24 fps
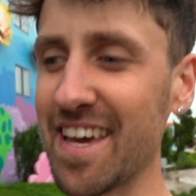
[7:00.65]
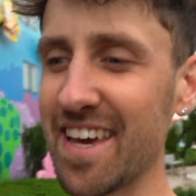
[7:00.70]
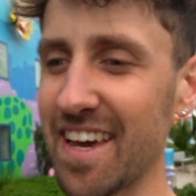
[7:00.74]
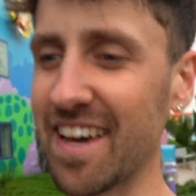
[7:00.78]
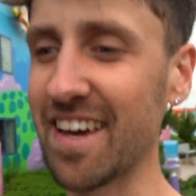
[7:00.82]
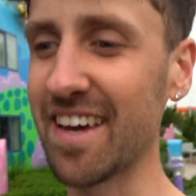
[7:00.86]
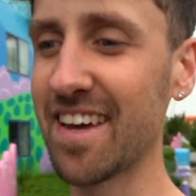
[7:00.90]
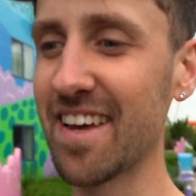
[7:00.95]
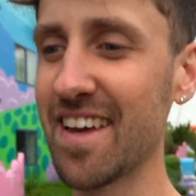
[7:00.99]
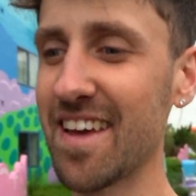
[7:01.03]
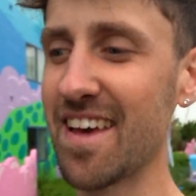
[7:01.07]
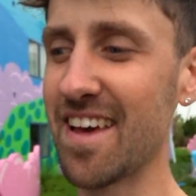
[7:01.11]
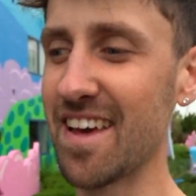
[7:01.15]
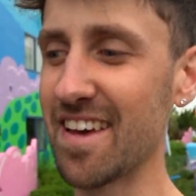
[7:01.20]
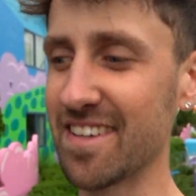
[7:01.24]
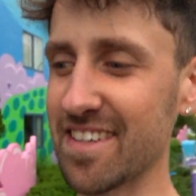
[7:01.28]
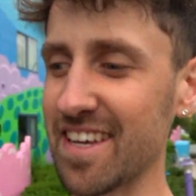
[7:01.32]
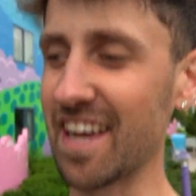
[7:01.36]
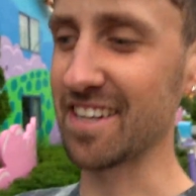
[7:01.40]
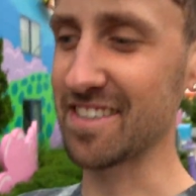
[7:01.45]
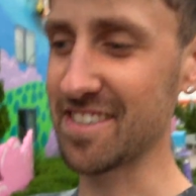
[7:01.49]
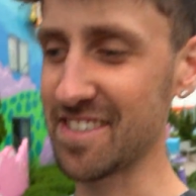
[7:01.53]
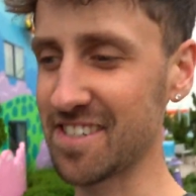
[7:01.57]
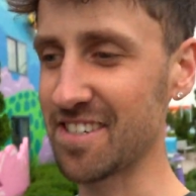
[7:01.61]
it,
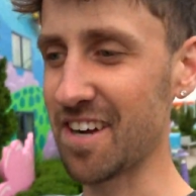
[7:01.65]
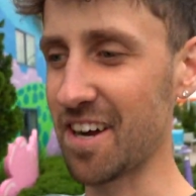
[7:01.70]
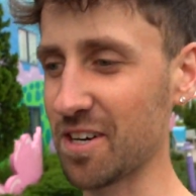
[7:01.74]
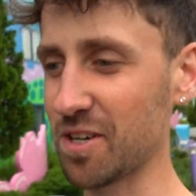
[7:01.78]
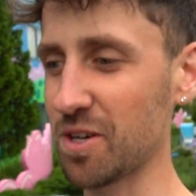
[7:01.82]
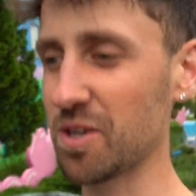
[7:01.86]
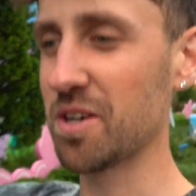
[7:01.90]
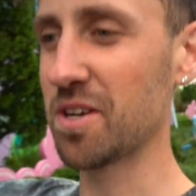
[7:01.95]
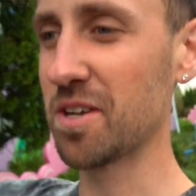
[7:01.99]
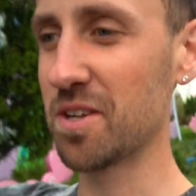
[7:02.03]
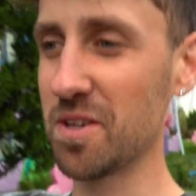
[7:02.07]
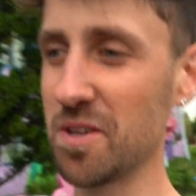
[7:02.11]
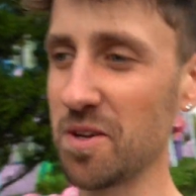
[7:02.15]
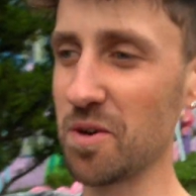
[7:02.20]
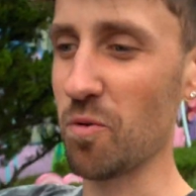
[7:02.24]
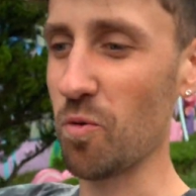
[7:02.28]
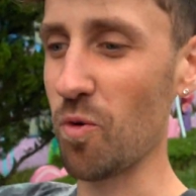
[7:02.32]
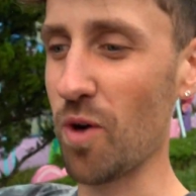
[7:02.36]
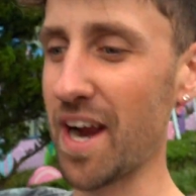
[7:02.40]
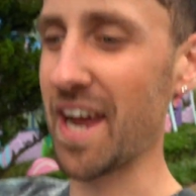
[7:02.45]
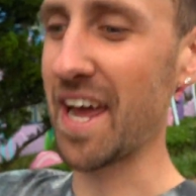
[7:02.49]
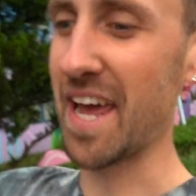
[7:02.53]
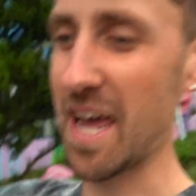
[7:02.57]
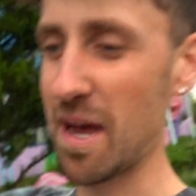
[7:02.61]
get stuck
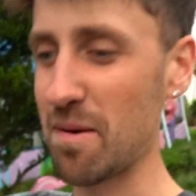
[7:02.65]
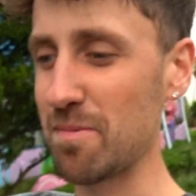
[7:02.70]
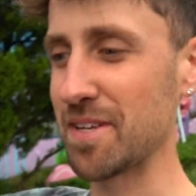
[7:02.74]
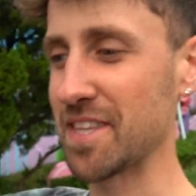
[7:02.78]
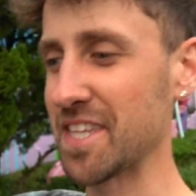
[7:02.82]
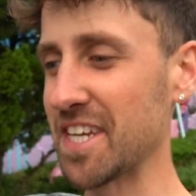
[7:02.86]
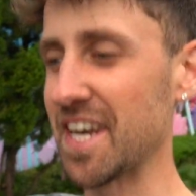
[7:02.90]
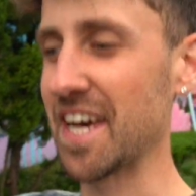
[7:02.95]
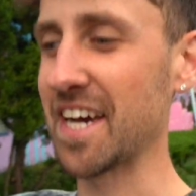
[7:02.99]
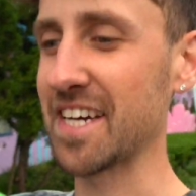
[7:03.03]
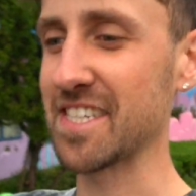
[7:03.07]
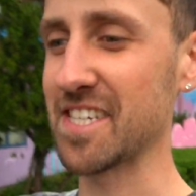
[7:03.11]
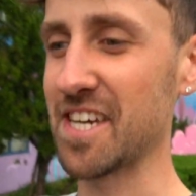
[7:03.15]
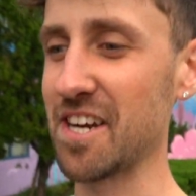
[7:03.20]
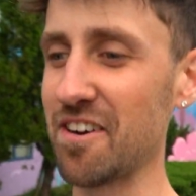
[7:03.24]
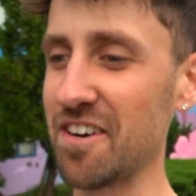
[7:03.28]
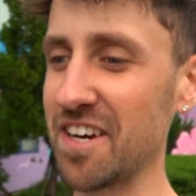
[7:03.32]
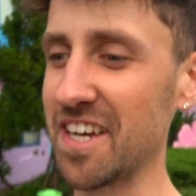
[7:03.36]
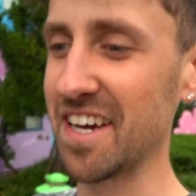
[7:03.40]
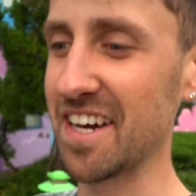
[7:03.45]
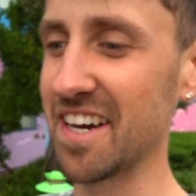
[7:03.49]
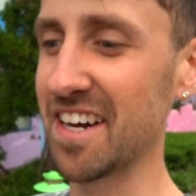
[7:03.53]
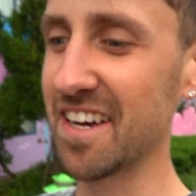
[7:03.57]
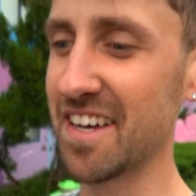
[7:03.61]
where I am at the next
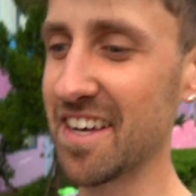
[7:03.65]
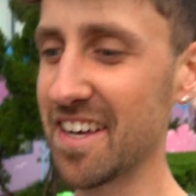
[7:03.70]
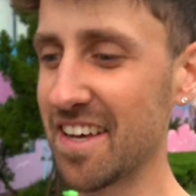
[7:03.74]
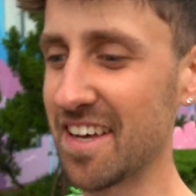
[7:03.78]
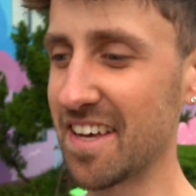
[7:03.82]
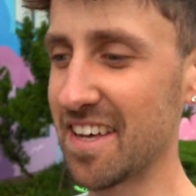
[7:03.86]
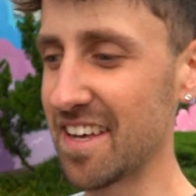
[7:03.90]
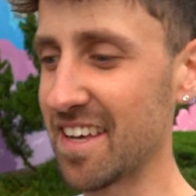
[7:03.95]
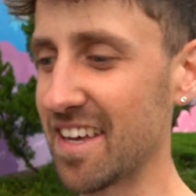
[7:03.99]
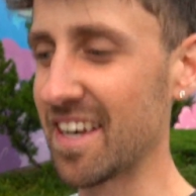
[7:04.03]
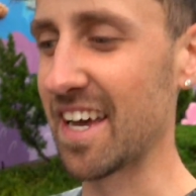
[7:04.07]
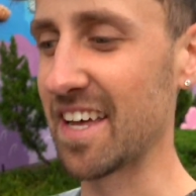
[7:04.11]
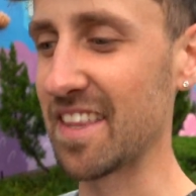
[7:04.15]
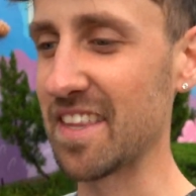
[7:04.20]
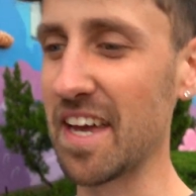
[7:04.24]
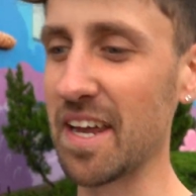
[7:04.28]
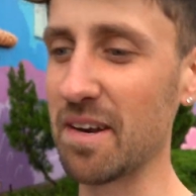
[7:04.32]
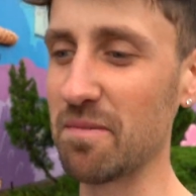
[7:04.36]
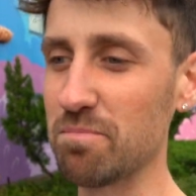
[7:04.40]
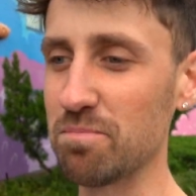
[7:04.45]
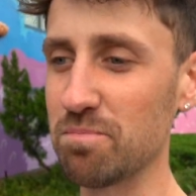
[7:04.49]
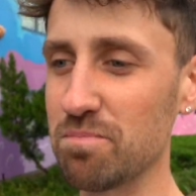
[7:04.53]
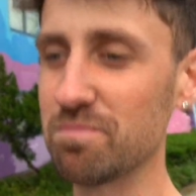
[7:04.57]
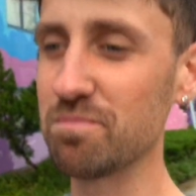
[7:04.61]
area, and
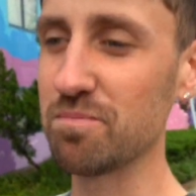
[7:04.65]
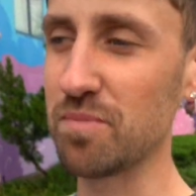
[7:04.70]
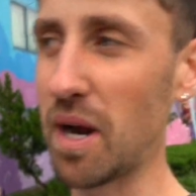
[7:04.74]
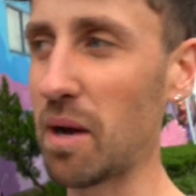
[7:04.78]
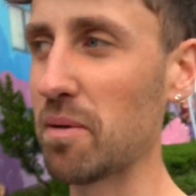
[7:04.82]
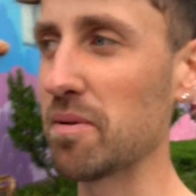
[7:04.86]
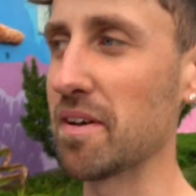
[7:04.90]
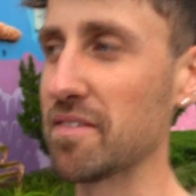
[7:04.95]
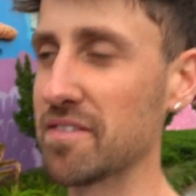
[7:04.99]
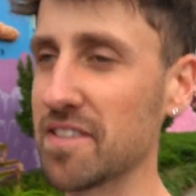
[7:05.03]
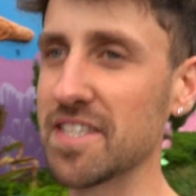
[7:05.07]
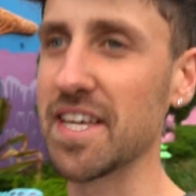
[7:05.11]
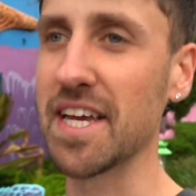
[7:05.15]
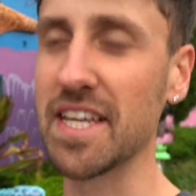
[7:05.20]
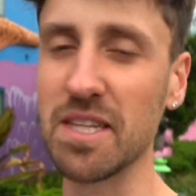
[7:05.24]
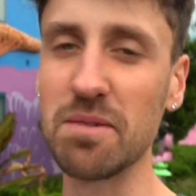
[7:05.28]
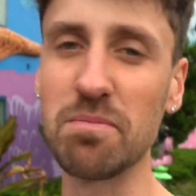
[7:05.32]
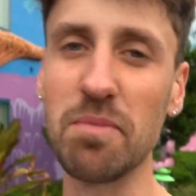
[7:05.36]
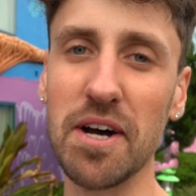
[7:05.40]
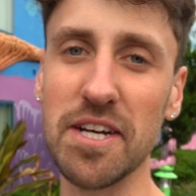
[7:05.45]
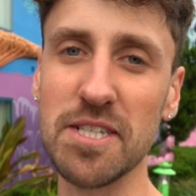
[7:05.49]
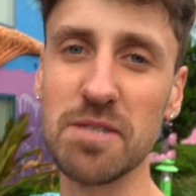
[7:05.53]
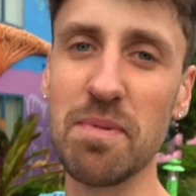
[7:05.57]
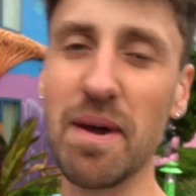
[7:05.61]
then probably have to take the
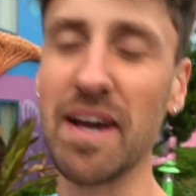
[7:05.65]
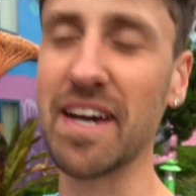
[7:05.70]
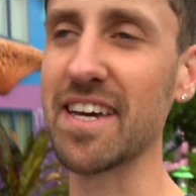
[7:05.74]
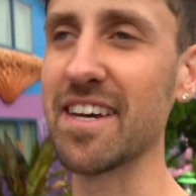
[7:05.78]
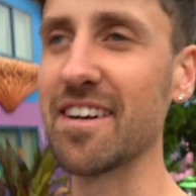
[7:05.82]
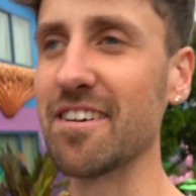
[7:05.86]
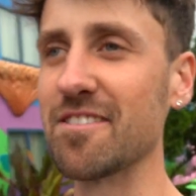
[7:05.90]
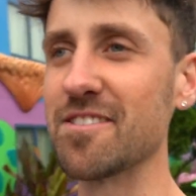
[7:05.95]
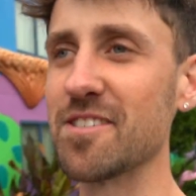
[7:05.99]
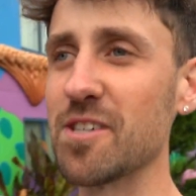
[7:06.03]
bus back here.